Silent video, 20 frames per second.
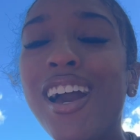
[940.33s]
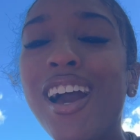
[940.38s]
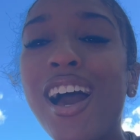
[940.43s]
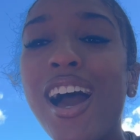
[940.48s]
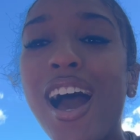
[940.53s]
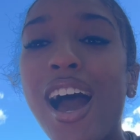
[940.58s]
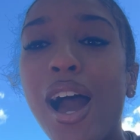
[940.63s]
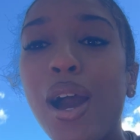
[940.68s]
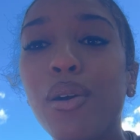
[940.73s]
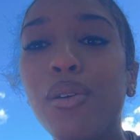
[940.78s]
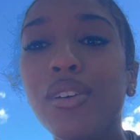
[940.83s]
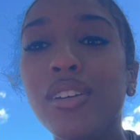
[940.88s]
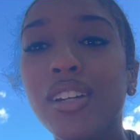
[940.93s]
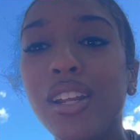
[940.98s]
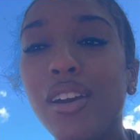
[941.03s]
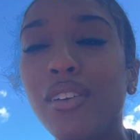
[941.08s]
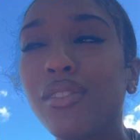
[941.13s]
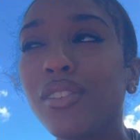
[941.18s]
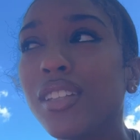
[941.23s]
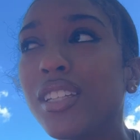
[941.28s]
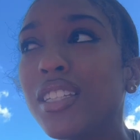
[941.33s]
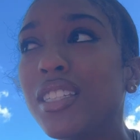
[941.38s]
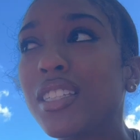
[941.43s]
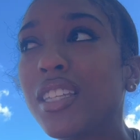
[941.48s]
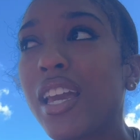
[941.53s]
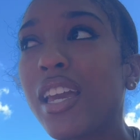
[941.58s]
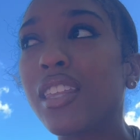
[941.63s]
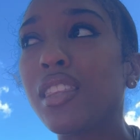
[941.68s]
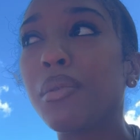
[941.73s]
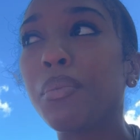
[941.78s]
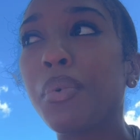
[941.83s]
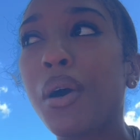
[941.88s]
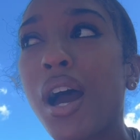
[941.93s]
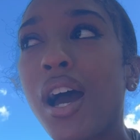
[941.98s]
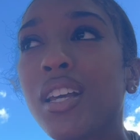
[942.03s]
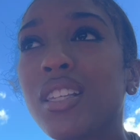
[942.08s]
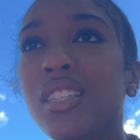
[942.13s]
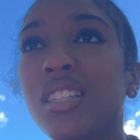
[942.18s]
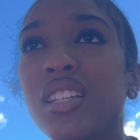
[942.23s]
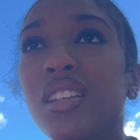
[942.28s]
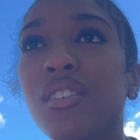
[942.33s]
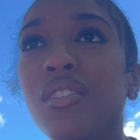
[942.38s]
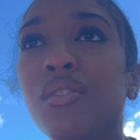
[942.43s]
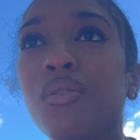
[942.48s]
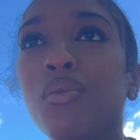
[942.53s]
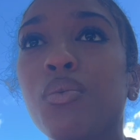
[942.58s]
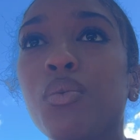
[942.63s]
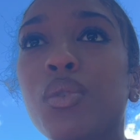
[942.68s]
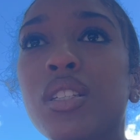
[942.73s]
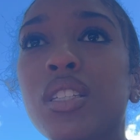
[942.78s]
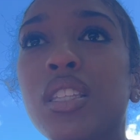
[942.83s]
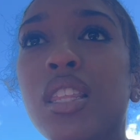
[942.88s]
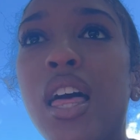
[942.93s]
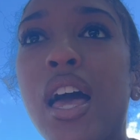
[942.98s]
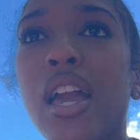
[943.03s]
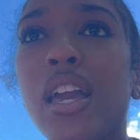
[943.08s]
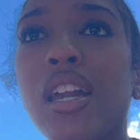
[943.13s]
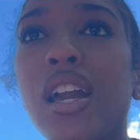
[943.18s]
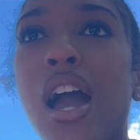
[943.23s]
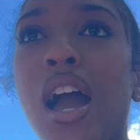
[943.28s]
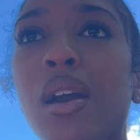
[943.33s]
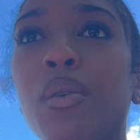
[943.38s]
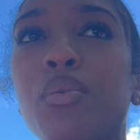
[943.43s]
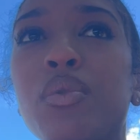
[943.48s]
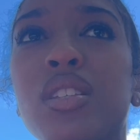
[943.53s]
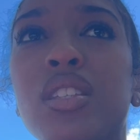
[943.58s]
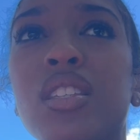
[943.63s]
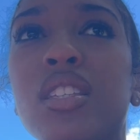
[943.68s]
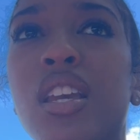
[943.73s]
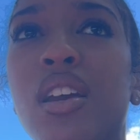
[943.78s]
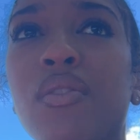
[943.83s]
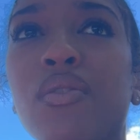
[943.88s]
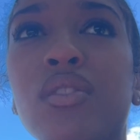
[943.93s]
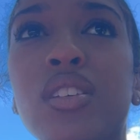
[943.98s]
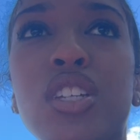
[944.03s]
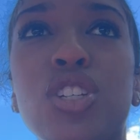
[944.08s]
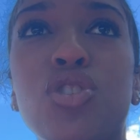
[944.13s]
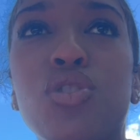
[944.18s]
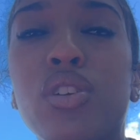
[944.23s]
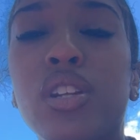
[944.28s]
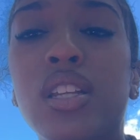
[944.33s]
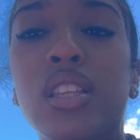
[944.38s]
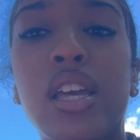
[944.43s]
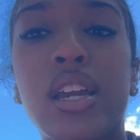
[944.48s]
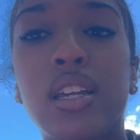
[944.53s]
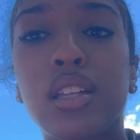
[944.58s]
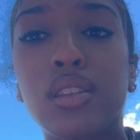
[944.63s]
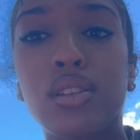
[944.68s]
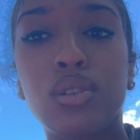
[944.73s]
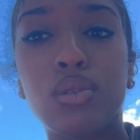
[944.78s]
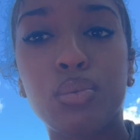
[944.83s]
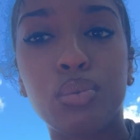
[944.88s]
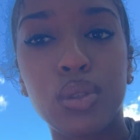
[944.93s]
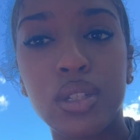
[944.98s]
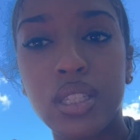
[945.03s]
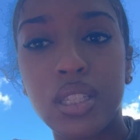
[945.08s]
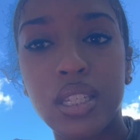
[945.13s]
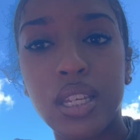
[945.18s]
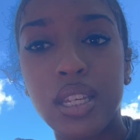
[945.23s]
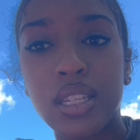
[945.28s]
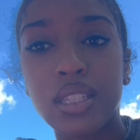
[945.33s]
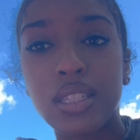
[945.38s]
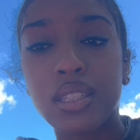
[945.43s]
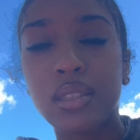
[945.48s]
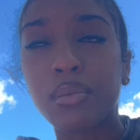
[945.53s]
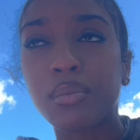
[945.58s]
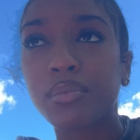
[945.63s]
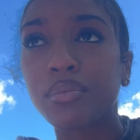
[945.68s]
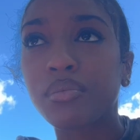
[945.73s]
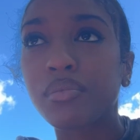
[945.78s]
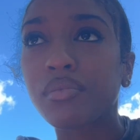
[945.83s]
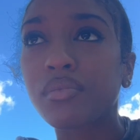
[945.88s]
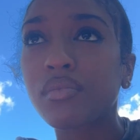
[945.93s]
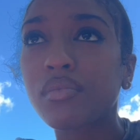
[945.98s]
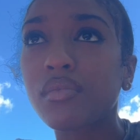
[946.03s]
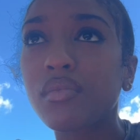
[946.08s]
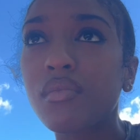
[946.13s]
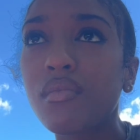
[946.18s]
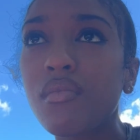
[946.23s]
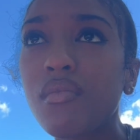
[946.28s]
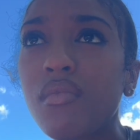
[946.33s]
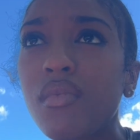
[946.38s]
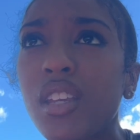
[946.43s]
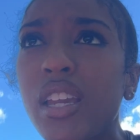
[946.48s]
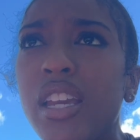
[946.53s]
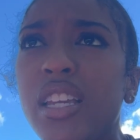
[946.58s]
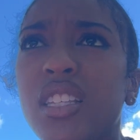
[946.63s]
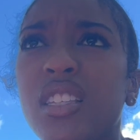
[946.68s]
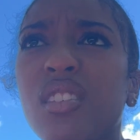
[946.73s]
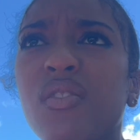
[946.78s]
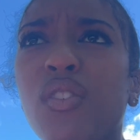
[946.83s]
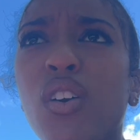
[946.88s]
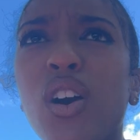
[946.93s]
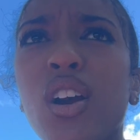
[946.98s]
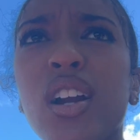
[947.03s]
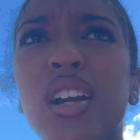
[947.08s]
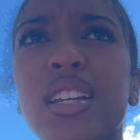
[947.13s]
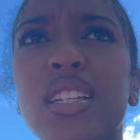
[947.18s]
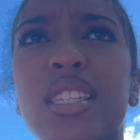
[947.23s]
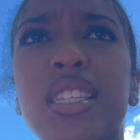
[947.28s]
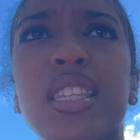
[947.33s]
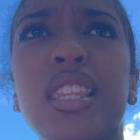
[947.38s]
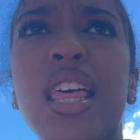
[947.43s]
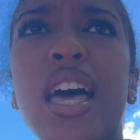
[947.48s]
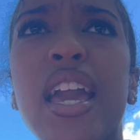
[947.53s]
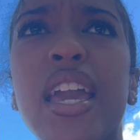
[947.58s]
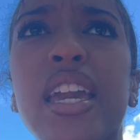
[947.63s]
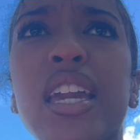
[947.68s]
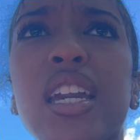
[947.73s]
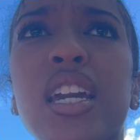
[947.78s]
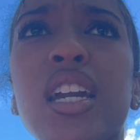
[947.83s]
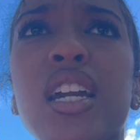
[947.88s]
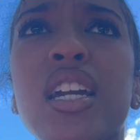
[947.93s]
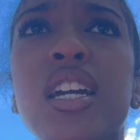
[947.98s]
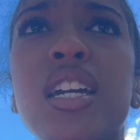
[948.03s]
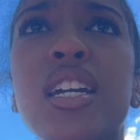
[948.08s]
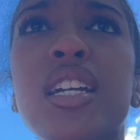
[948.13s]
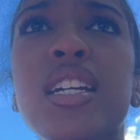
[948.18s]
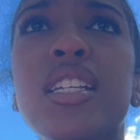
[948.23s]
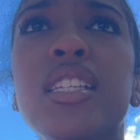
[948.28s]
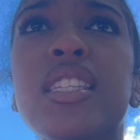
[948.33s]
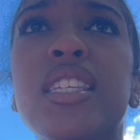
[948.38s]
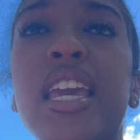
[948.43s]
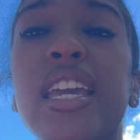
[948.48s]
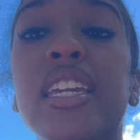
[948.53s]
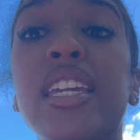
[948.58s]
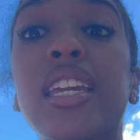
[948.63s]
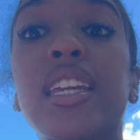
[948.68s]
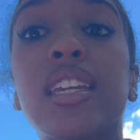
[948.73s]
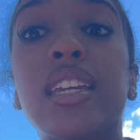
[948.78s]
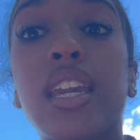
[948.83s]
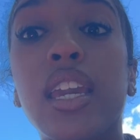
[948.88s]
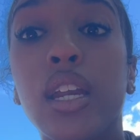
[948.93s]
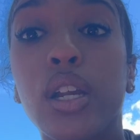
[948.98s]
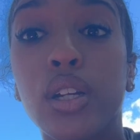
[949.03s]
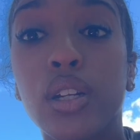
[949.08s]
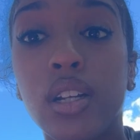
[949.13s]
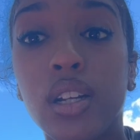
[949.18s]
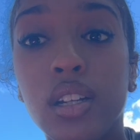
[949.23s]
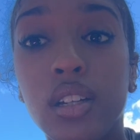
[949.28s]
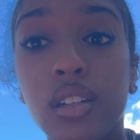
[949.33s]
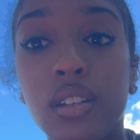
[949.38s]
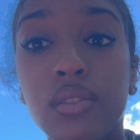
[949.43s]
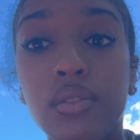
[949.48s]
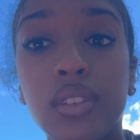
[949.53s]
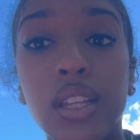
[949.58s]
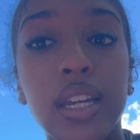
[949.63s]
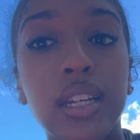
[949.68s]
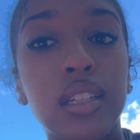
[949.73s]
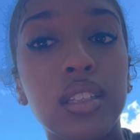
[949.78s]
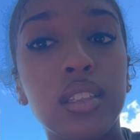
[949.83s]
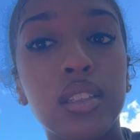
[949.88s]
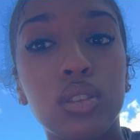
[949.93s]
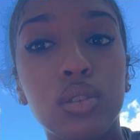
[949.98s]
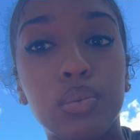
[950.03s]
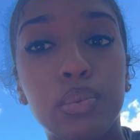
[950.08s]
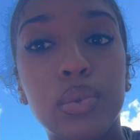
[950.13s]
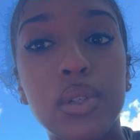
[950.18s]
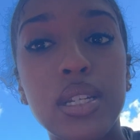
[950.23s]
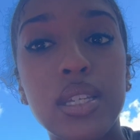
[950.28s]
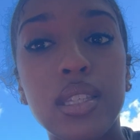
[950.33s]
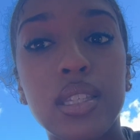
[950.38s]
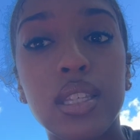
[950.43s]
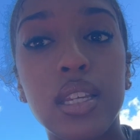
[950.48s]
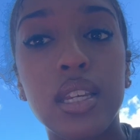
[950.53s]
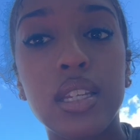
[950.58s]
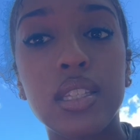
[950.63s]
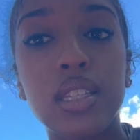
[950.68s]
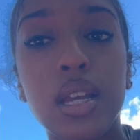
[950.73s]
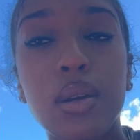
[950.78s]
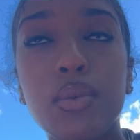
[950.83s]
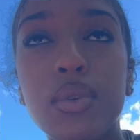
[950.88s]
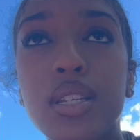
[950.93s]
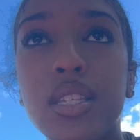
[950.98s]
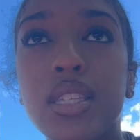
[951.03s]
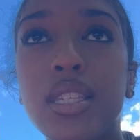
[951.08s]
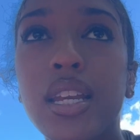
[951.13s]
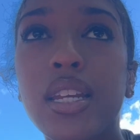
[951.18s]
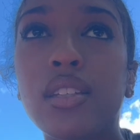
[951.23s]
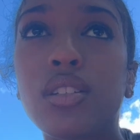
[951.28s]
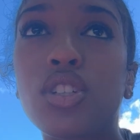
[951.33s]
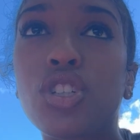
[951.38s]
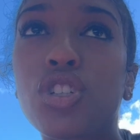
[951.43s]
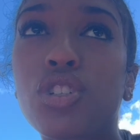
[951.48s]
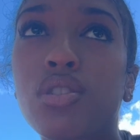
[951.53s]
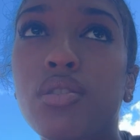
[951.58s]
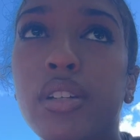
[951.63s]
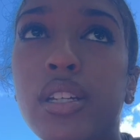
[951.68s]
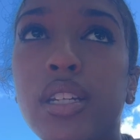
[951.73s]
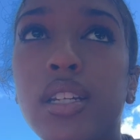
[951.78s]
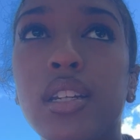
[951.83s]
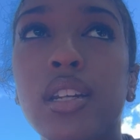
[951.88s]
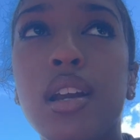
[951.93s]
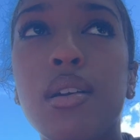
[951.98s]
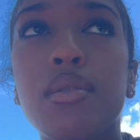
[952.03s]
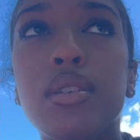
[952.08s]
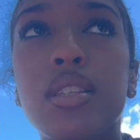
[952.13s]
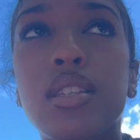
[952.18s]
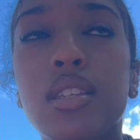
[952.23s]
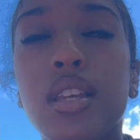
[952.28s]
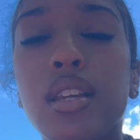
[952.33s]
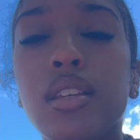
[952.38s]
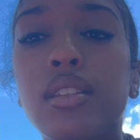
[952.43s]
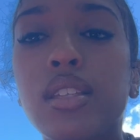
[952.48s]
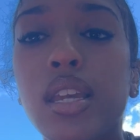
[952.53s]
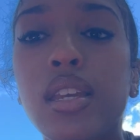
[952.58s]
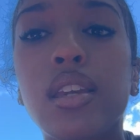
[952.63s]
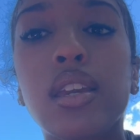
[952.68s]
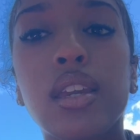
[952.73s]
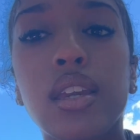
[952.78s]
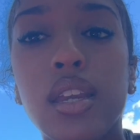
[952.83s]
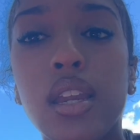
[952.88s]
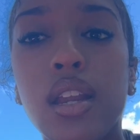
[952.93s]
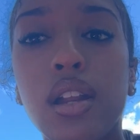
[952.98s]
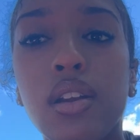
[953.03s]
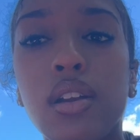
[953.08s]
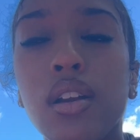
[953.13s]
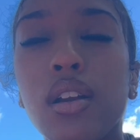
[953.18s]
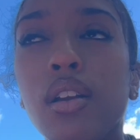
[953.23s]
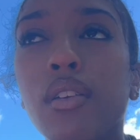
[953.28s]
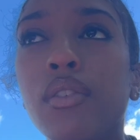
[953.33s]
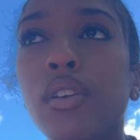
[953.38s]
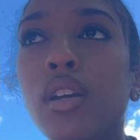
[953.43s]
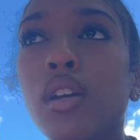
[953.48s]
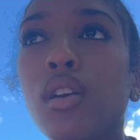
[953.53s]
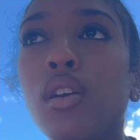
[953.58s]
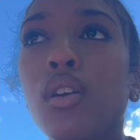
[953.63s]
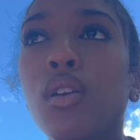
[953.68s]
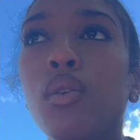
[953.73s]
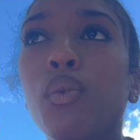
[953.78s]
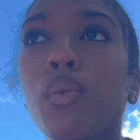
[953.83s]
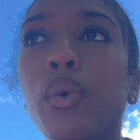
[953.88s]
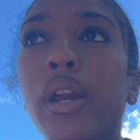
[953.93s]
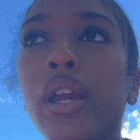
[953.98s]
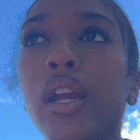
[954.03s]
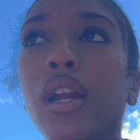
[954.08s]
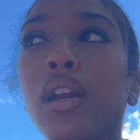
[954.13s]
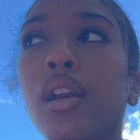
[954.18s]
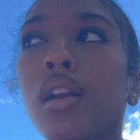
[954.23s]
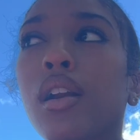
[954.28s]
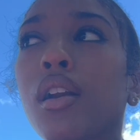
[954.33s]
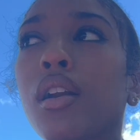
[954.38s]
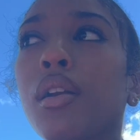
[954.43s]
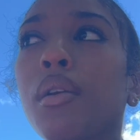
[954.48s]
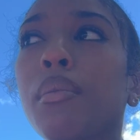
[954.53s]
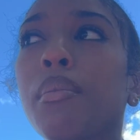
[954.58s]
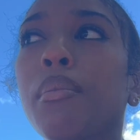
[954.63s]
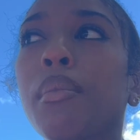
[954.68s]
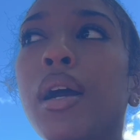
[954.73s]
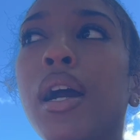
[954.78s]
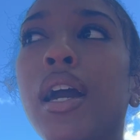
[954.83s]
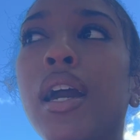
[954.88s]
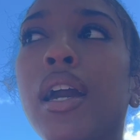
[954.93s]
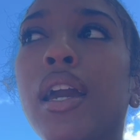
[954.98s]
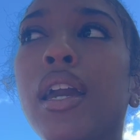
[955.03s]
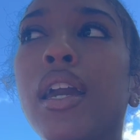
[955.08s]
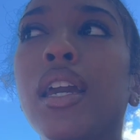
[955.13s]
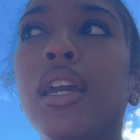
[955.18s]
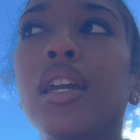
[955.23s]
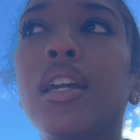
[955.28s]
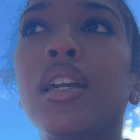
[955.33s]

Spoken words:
I would definitely say the positive was, like, I was definitely treated like a little princess, as far as, like, taken care of like a little princess. I wouldn't say treated, I would say taken care of, where my